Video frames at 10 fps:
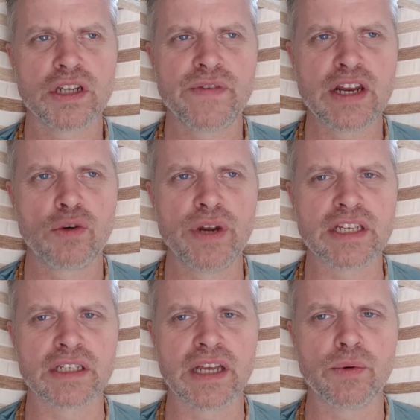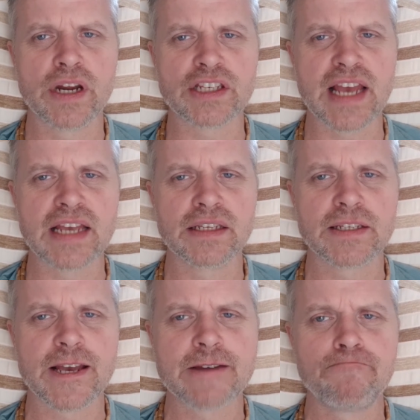a video recently where it says,
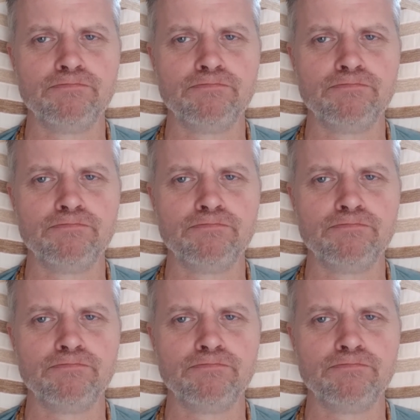I